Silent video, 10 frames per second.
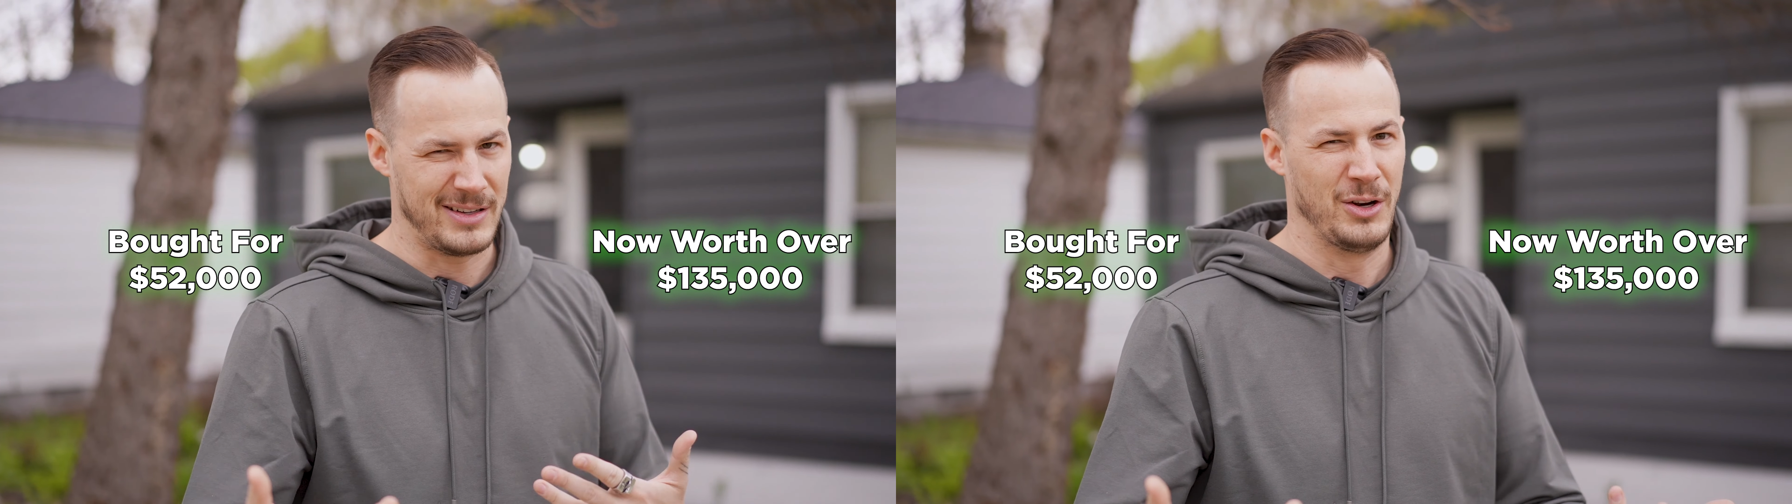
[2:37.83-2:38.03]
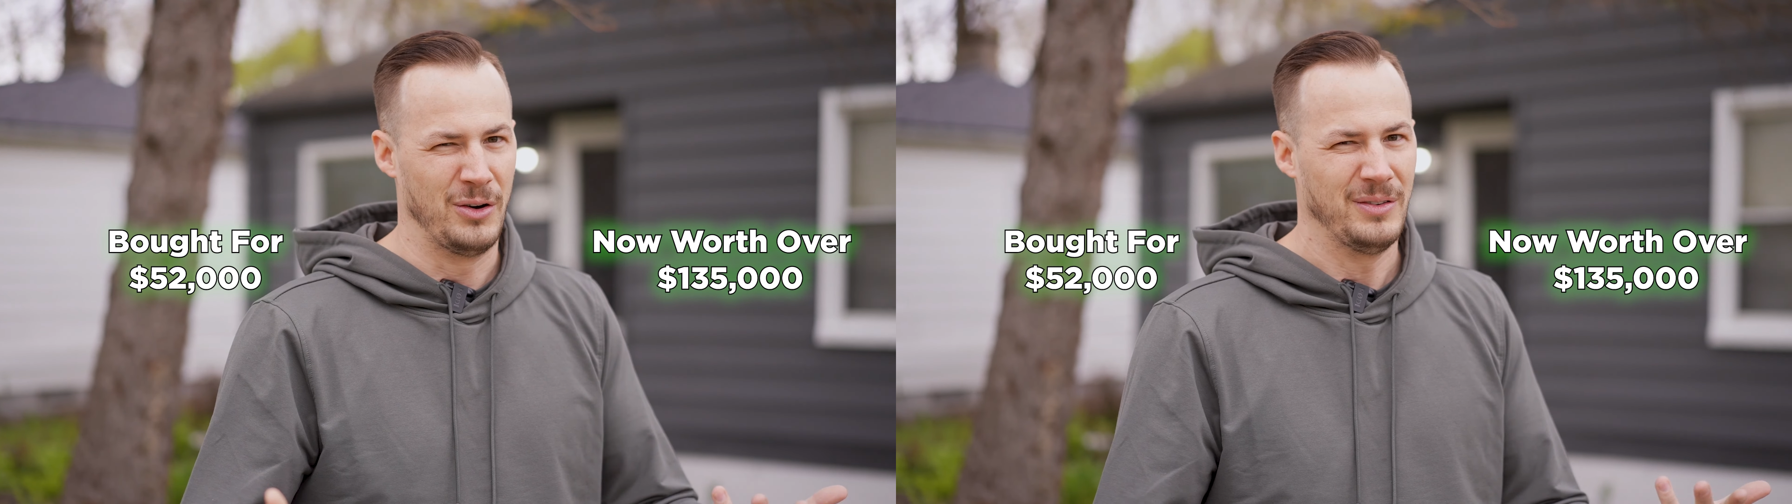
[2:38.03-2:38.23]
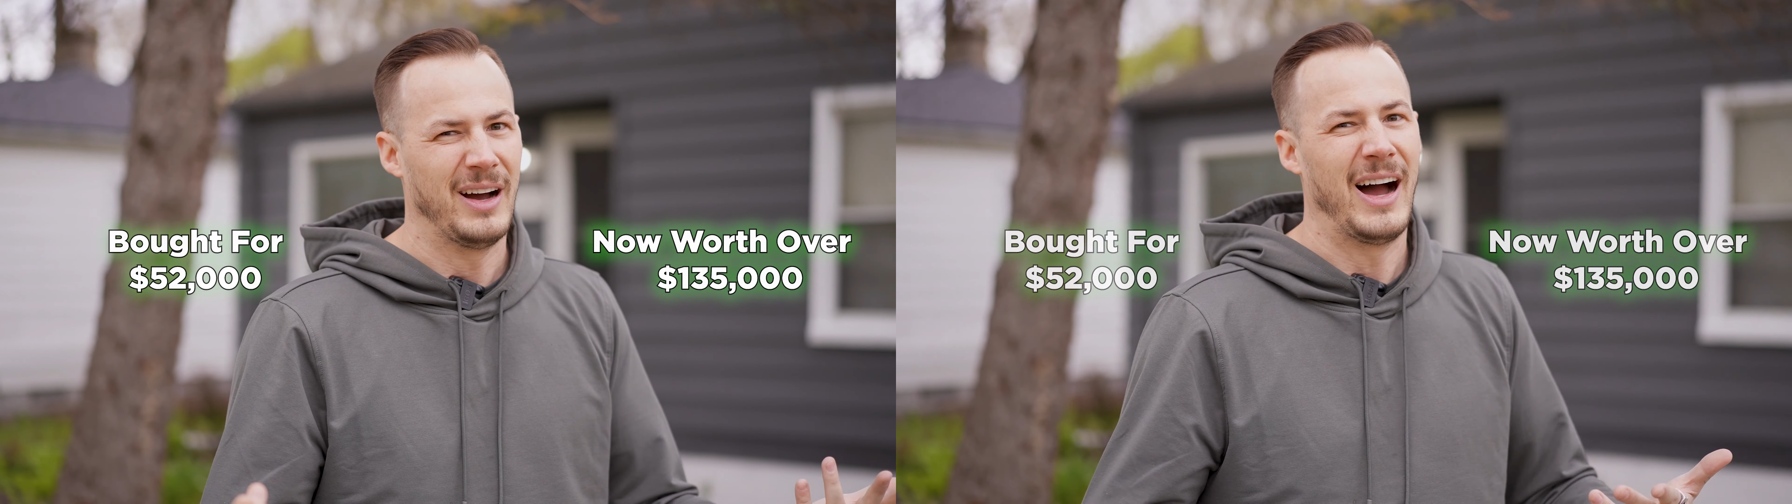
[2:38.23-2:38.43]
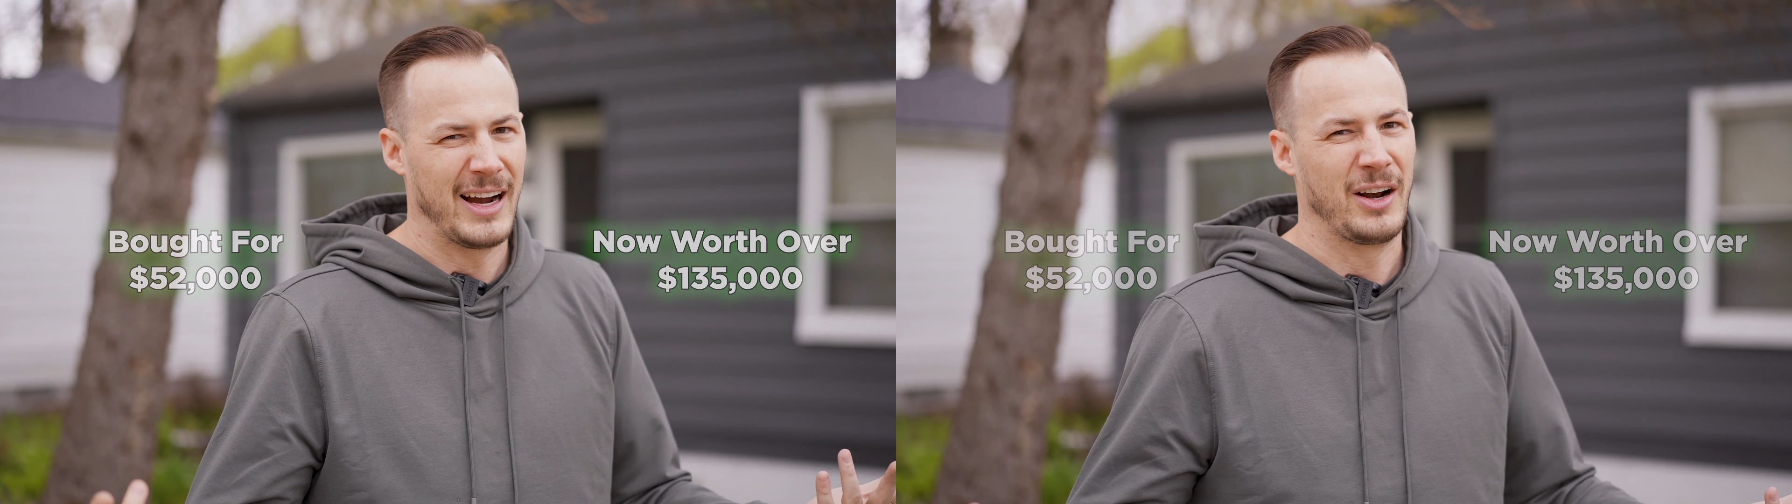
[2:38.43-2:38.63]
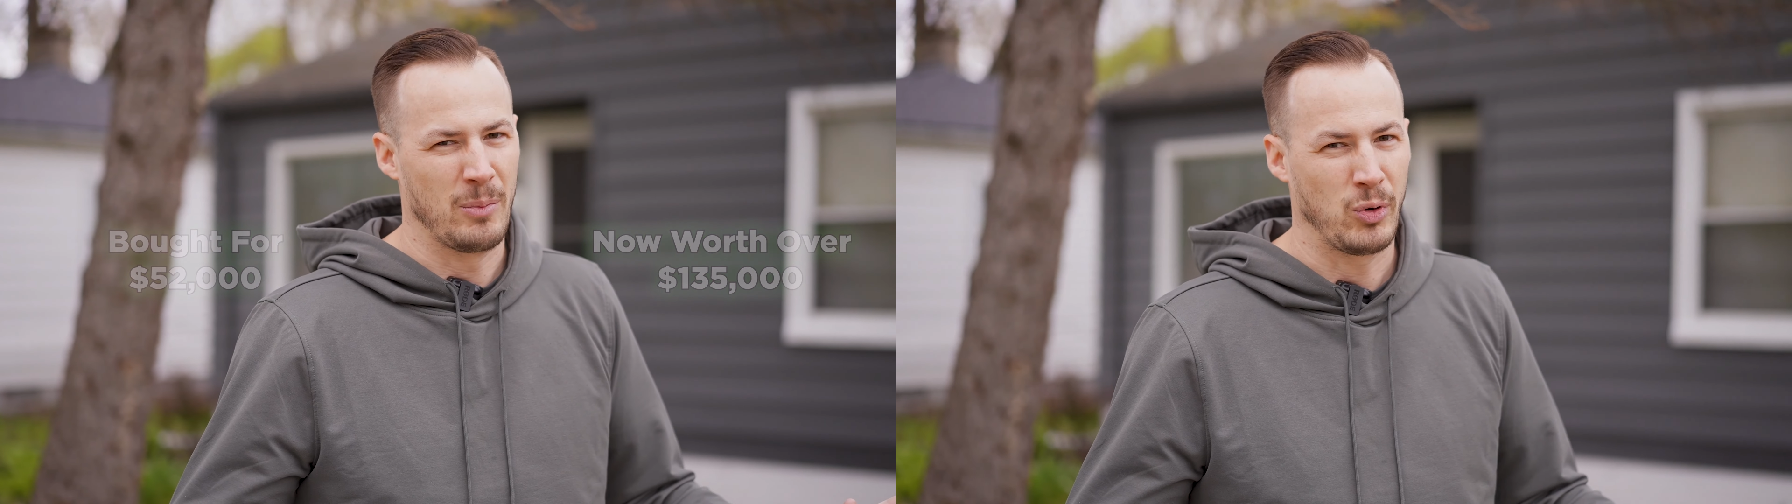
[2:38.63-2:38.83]
you know,
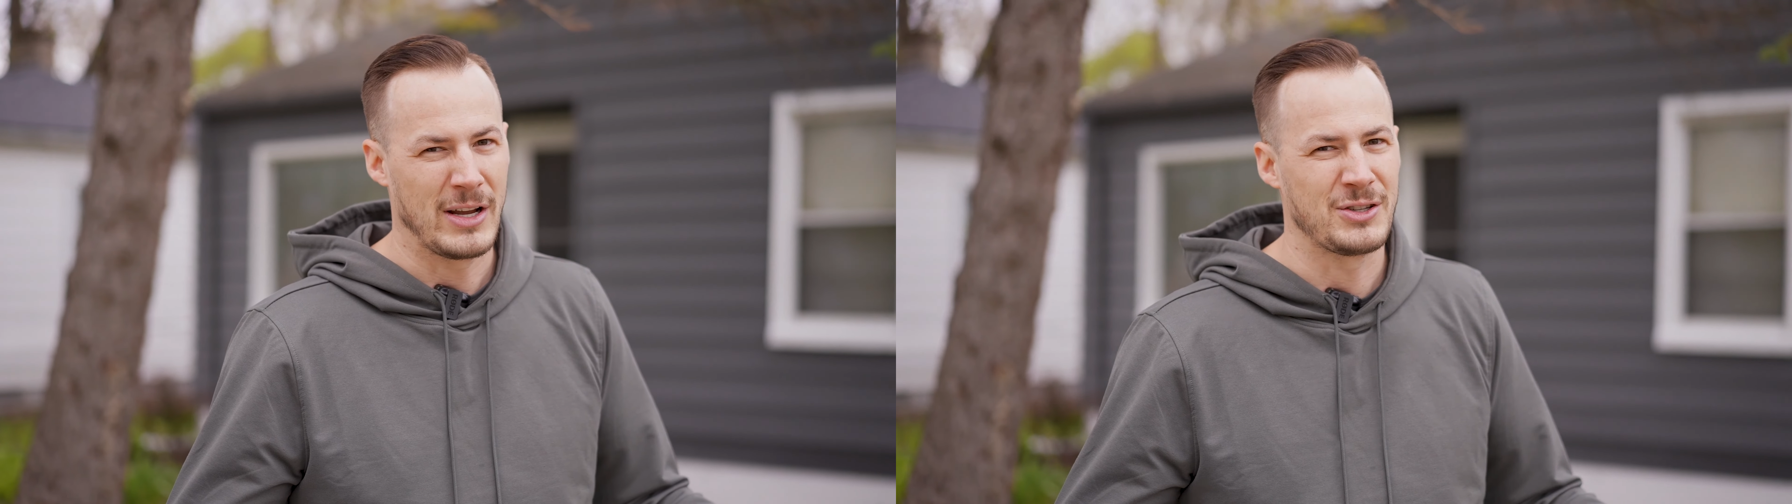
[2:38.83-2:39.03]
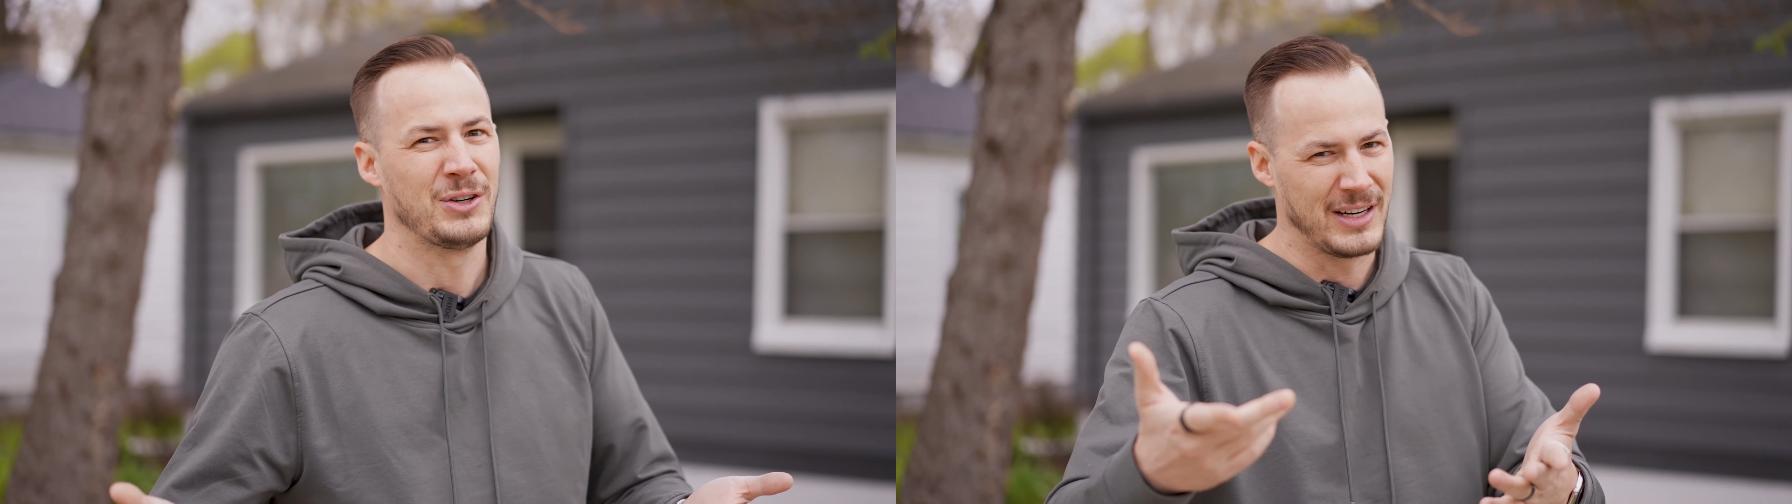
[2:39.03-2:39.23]
I got an appraiser